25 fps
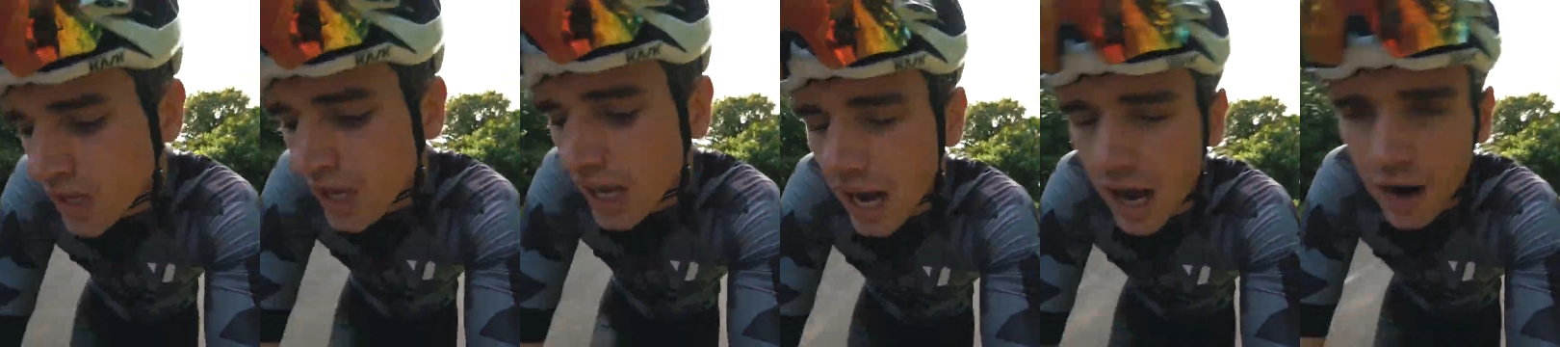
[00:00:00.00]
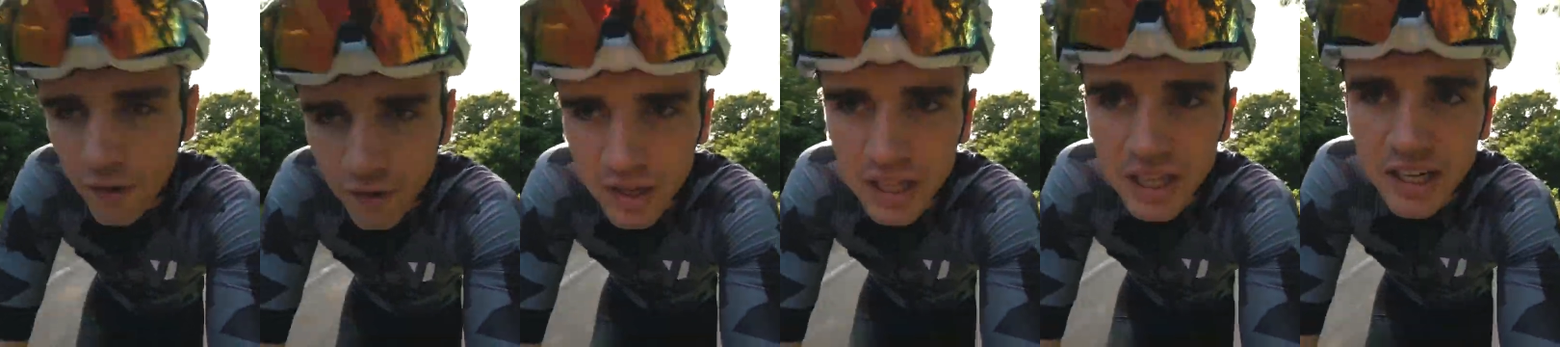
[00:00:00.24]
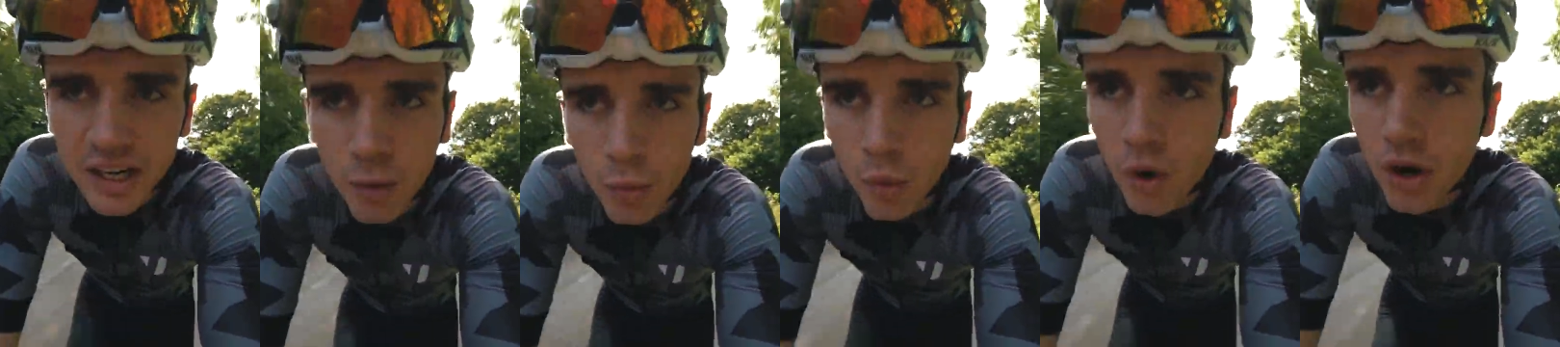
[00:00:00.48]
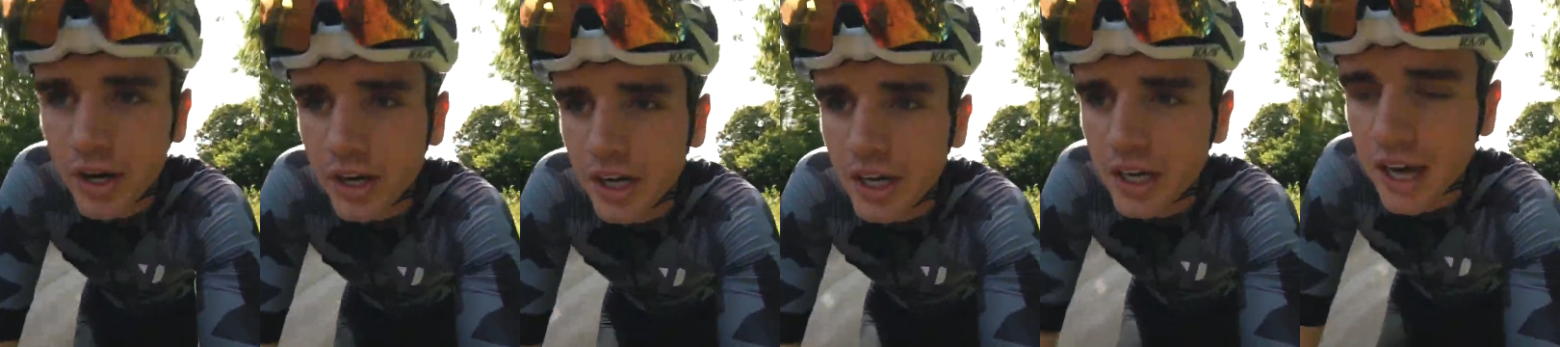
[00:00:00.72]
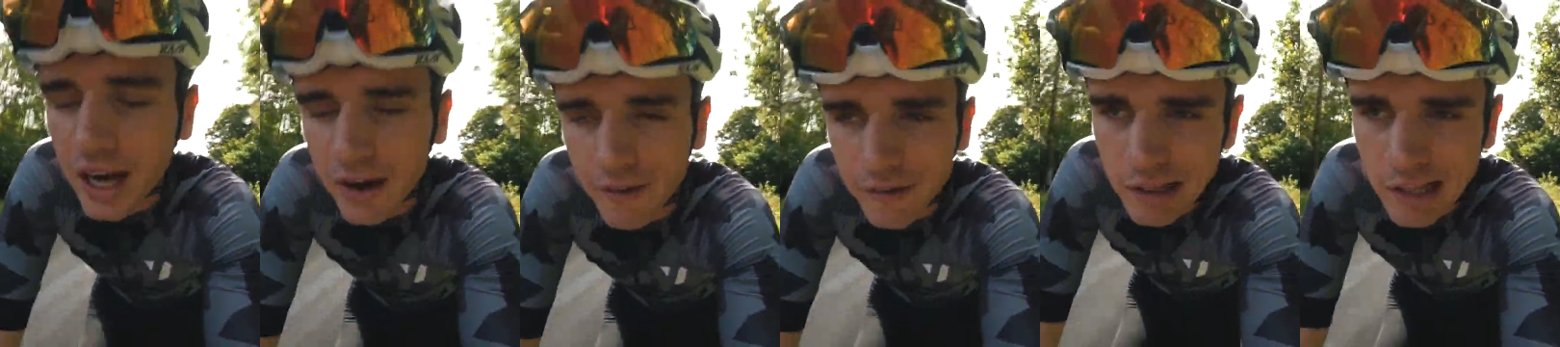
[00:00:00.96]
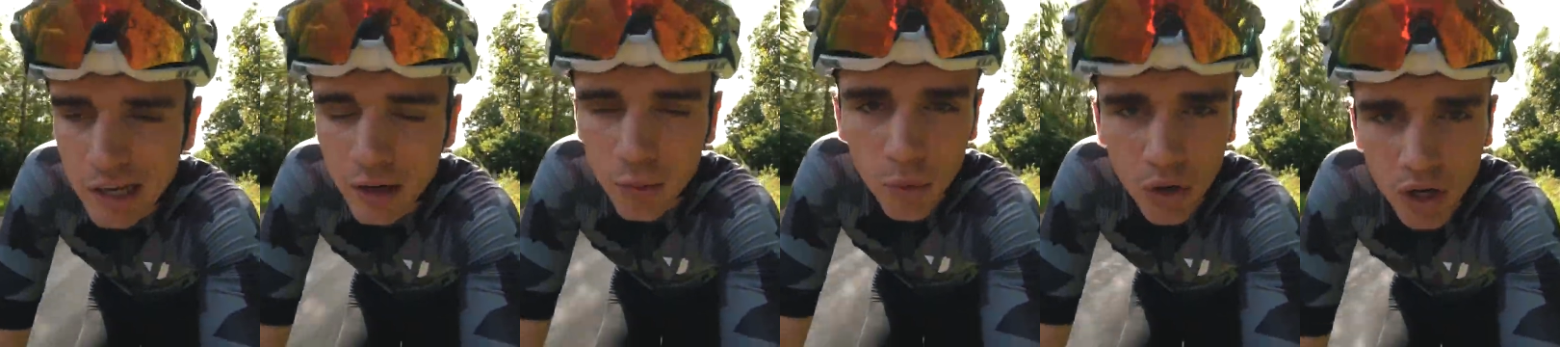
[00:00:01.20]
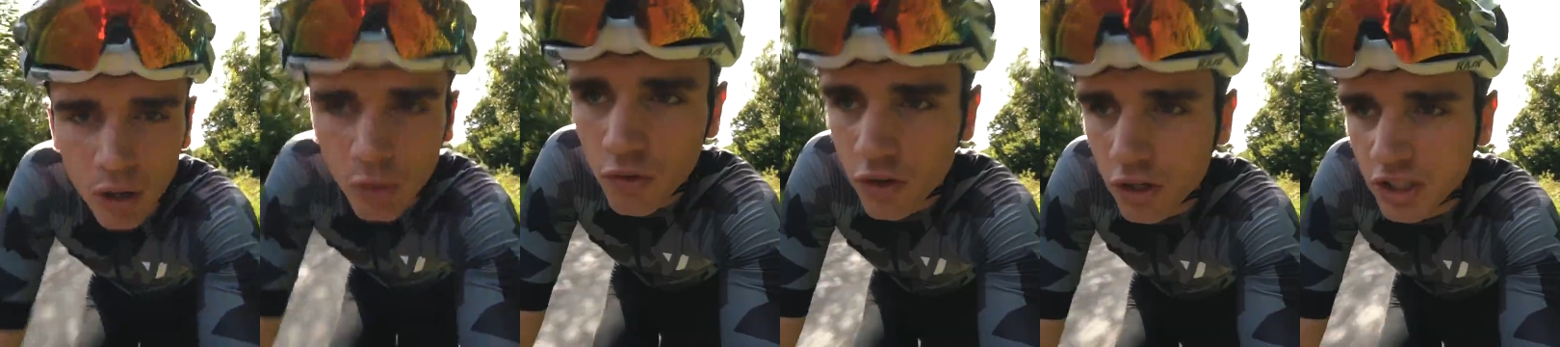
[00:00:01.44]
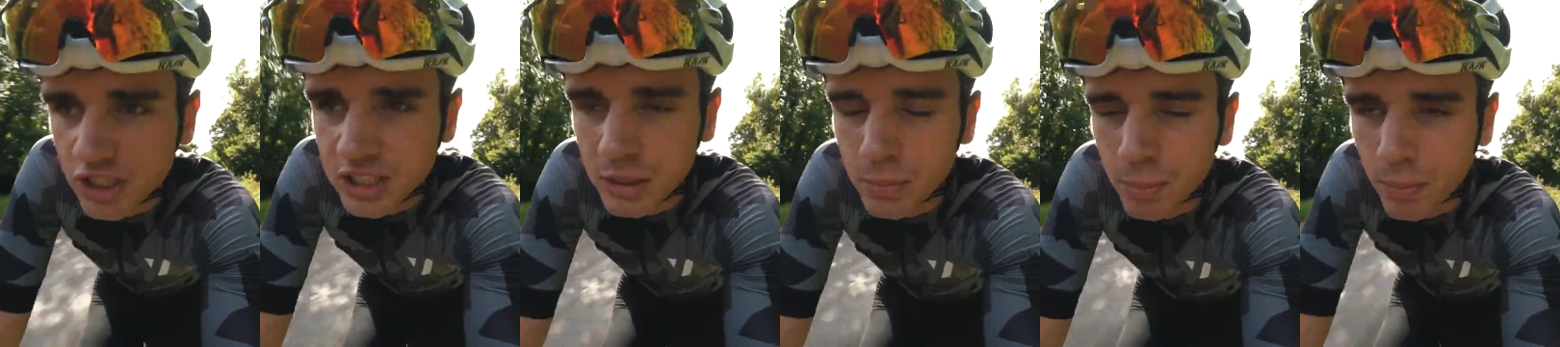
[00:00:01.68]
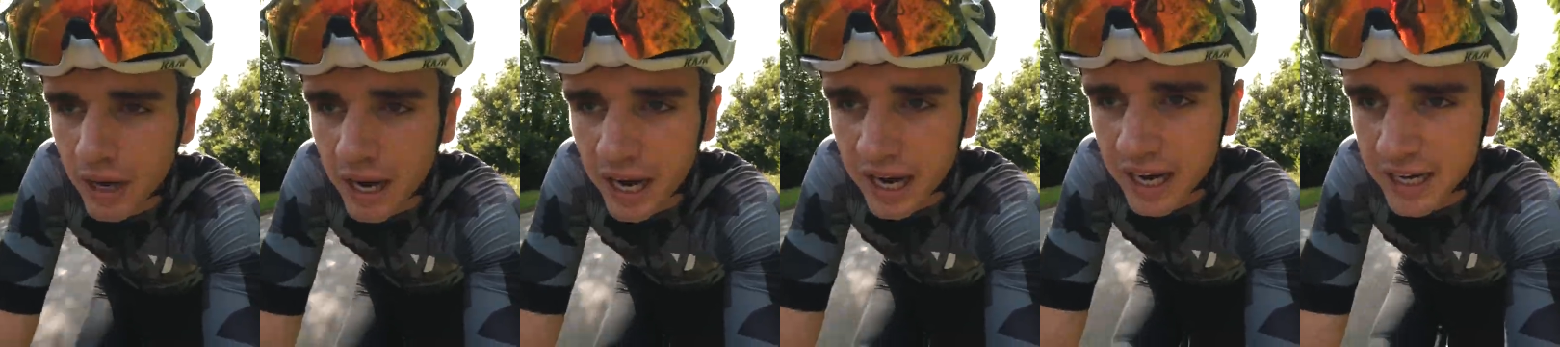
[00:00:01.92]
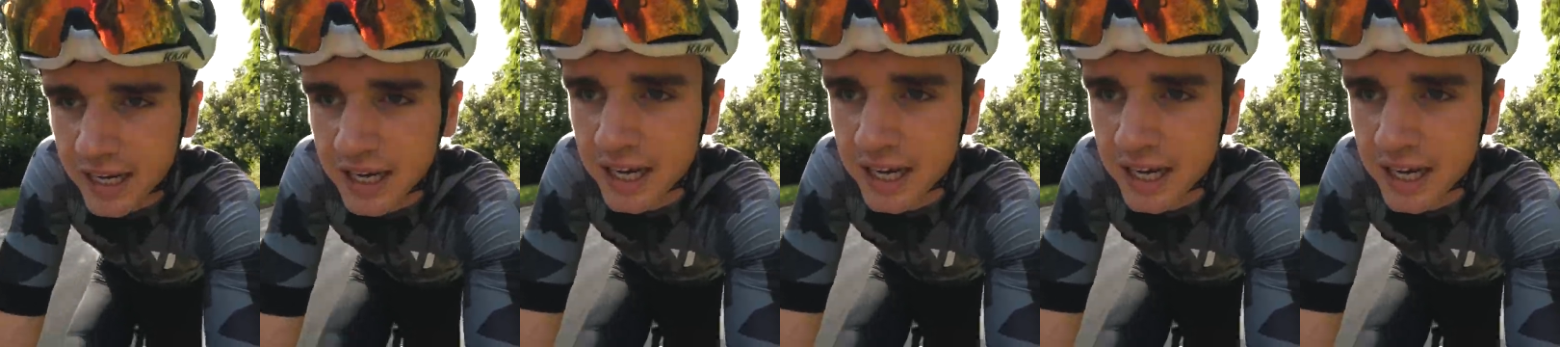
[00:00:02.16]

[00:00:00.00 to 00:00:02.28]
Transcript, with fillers: I really don't want to. I really don't want to rush it back.